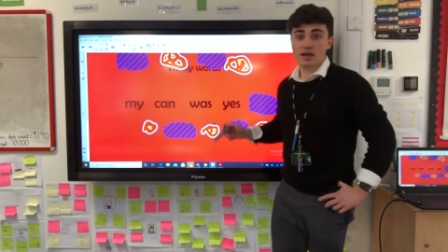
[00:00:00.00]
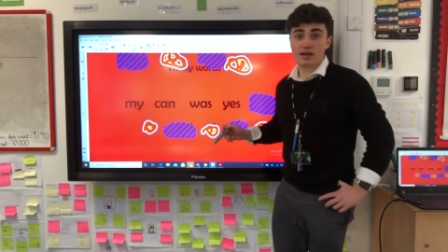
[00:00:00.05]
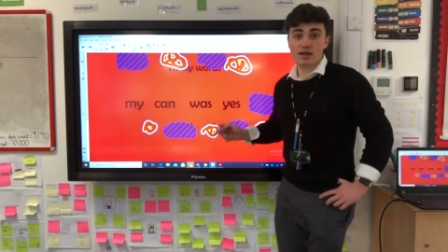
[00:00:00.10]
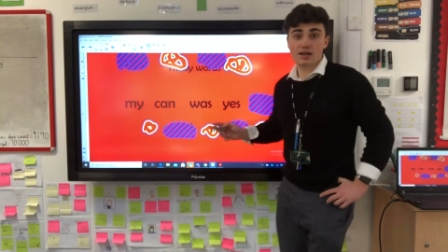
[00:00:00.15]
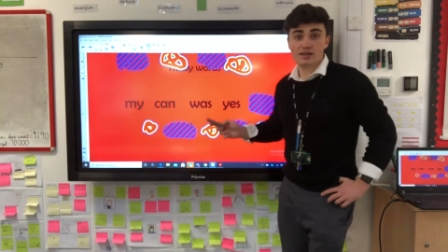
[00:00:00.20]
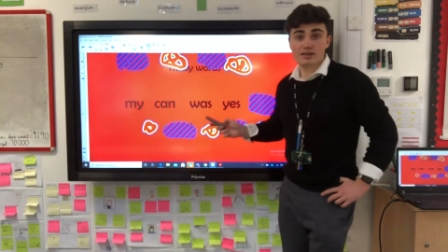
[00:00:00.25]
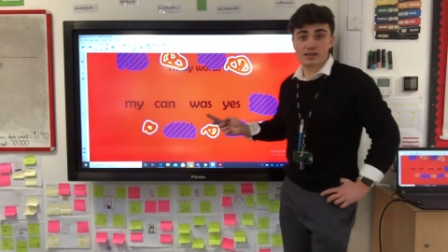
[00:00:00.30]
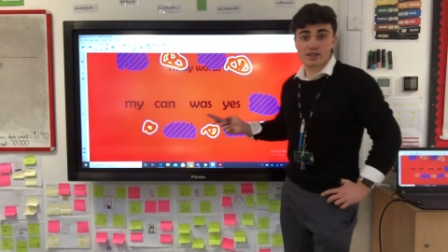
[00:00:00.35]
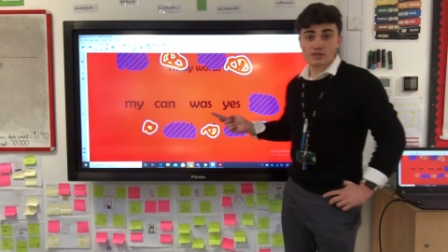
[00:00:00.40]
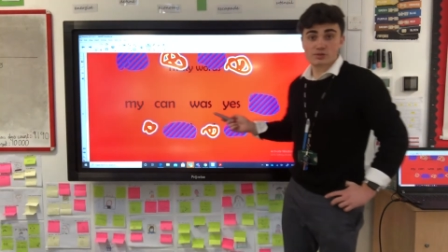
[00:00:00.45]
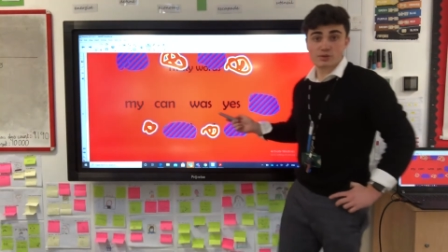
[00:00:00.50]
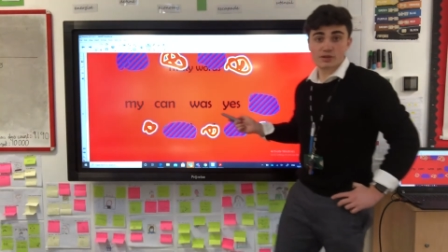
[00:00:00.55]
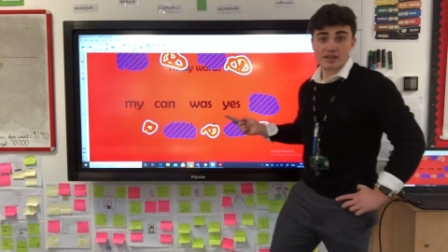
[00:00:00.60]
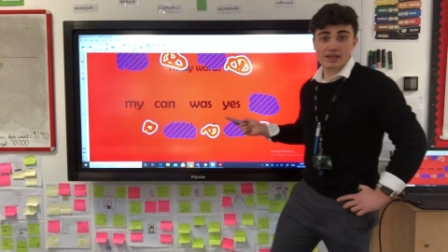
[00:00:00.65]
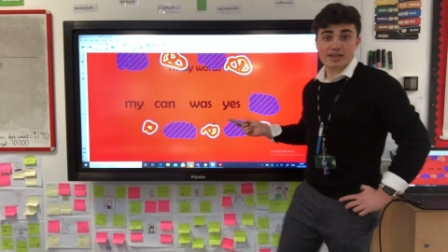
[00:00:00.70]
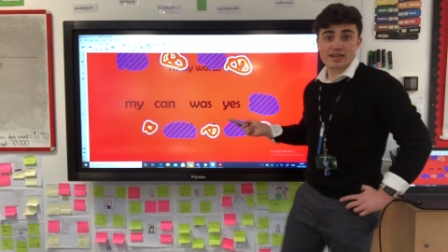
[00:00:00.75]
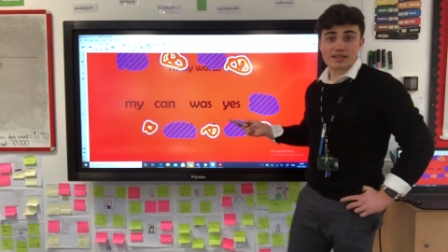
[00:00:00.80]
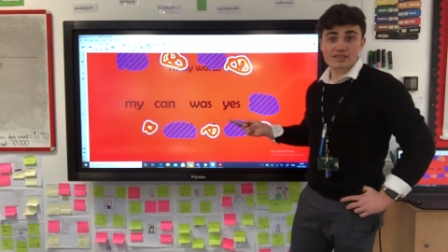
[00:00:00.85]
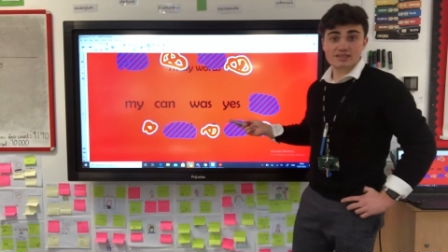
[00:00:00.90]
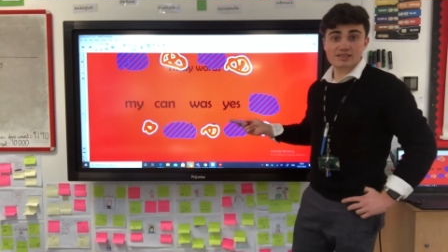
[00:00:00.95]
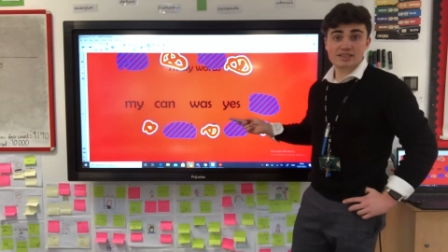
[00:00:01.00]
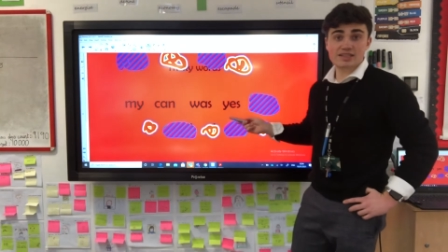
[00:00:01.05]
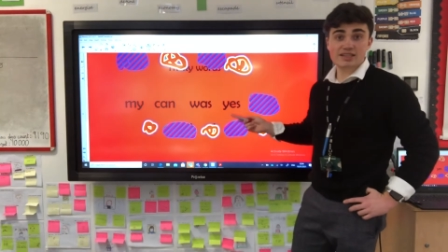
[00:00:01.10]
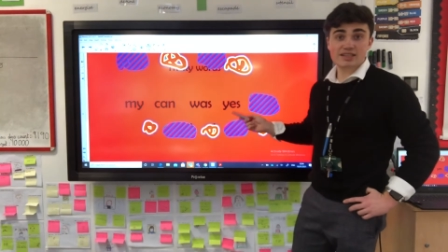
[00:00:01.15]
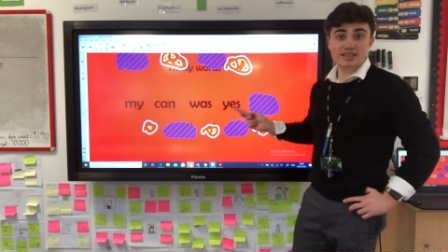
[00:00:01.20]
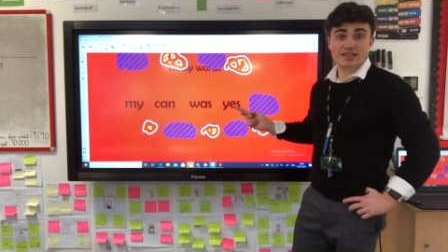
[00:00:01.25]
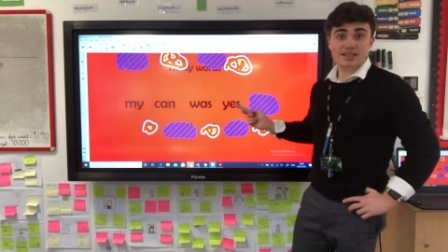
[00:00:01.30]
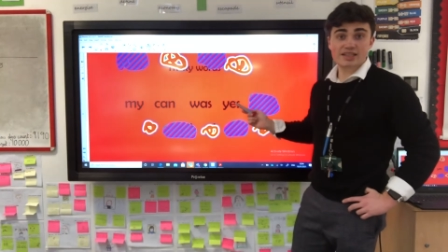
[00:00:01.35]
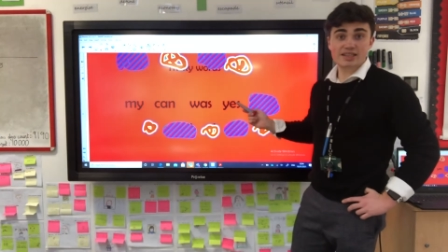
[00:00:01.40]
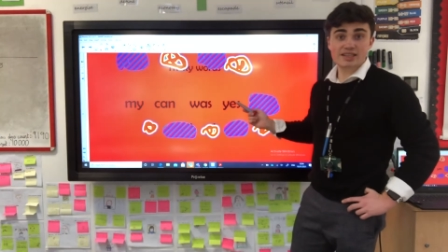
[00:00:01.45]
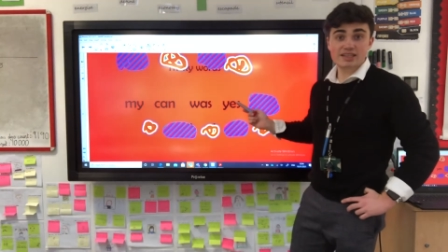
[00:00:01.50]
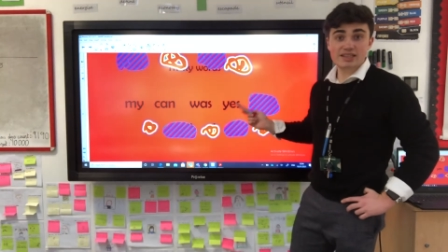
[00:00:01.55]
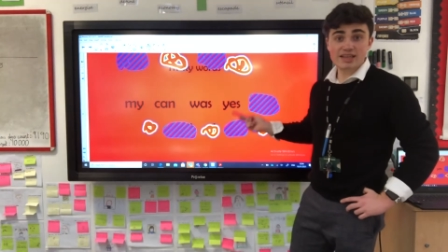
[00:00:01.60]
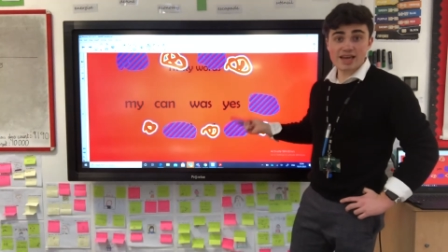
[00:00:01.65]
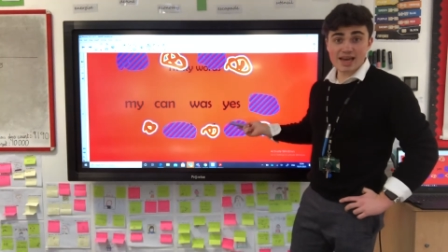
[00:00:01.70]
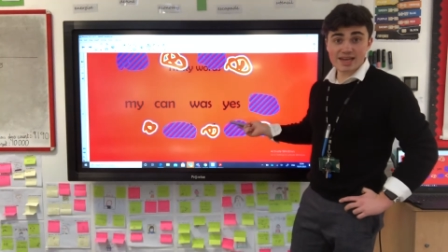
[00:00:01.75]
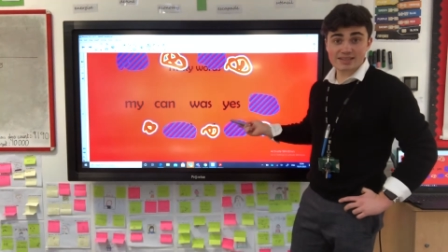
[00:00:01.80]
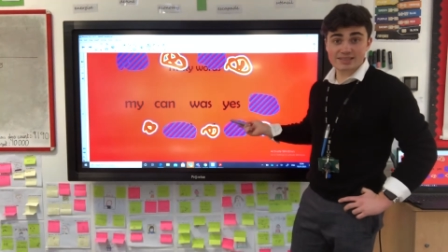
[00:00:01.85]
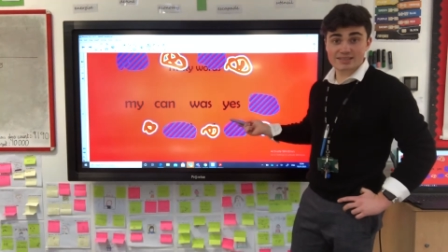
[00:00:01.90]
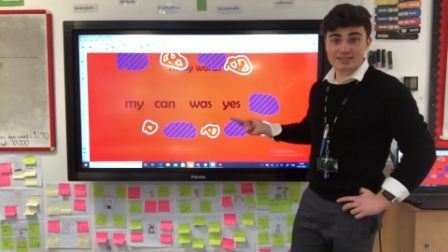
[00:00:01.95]
And this one is
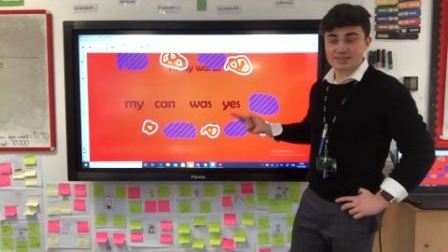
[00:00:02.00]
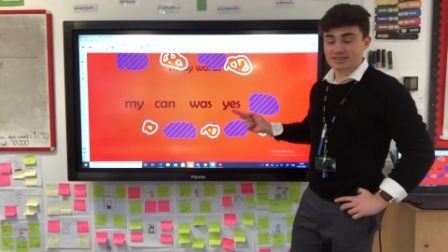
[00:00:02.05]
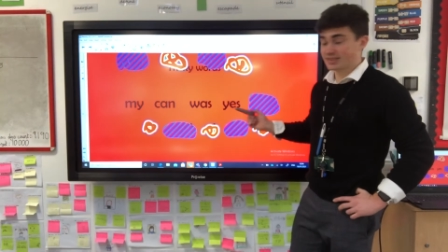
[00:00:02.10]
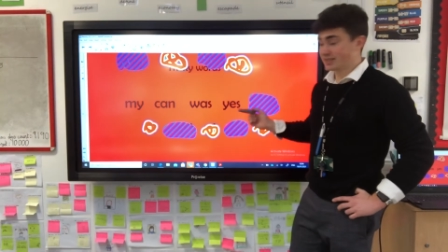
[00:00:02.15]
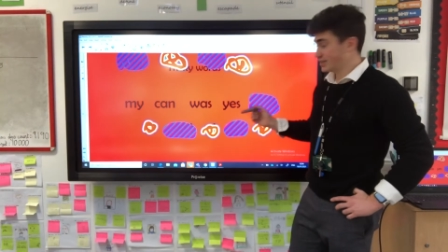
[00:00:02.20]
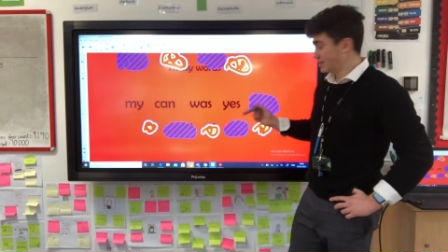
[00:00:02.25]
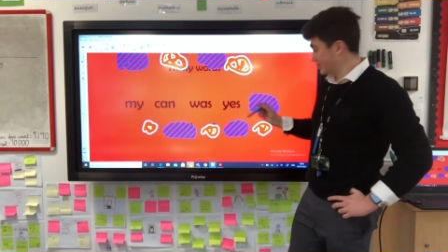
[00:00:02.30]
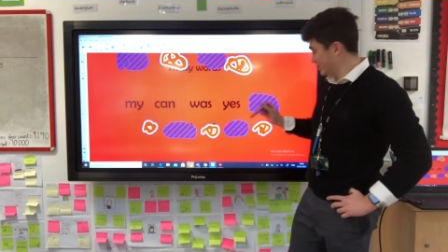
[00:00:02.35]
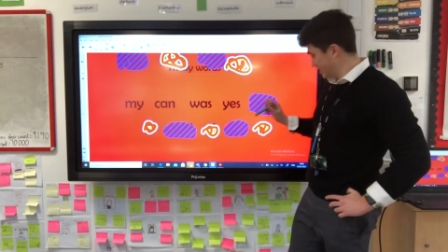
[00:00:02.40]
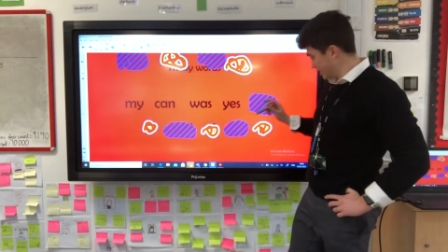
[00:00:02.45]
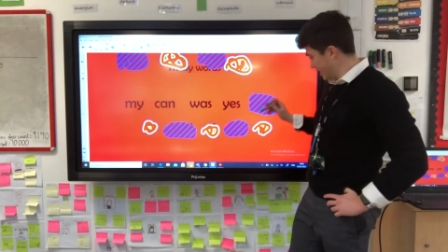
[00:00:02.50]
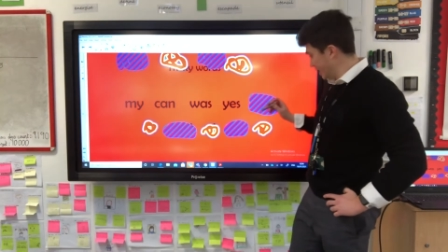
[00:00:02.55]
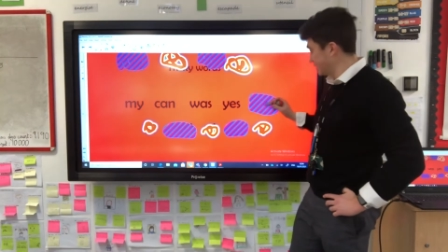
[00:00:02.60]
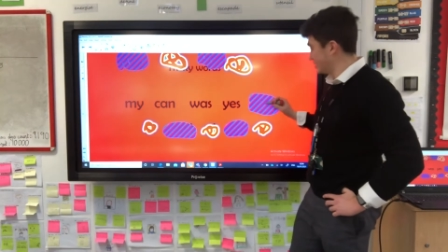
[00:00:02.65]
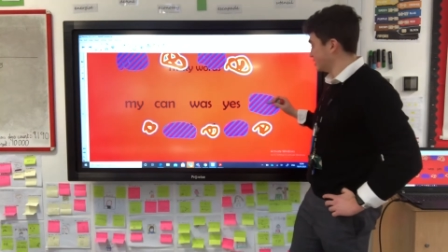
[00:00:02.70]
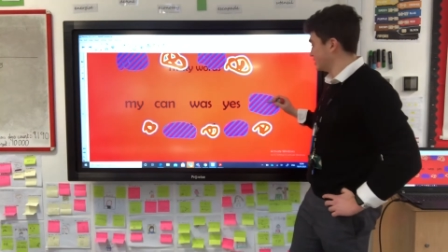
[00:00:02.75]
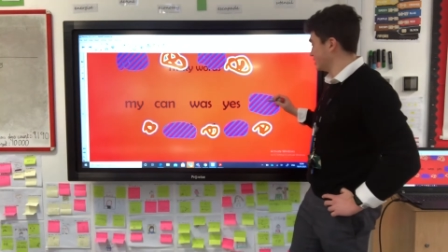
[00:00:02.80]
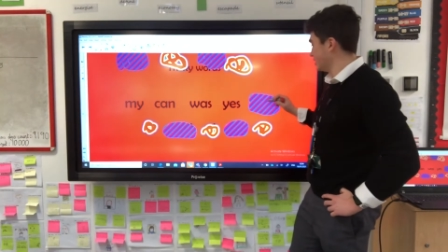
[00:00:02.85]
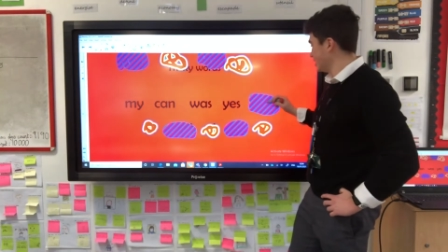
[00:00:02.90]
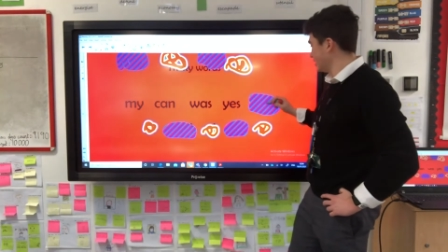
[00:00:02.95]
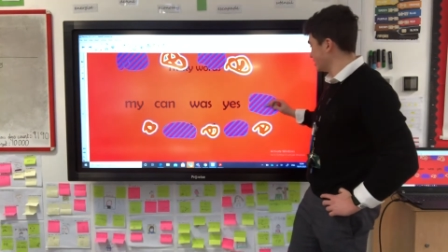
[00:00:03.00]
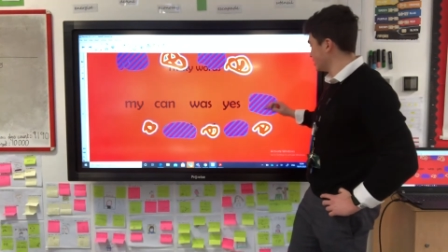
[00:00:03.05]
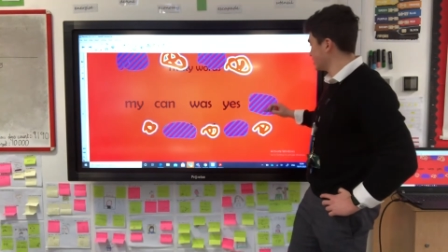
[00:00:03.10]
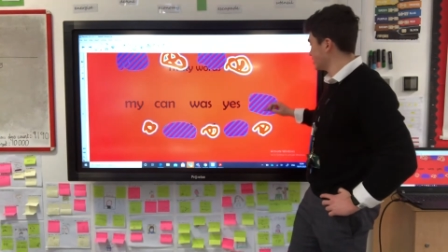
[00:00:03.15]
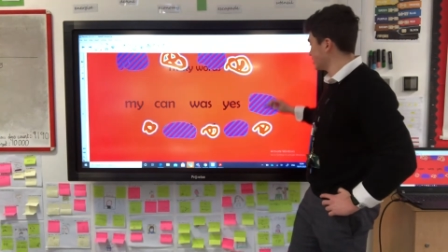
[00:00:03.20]
yes. Yes, it is.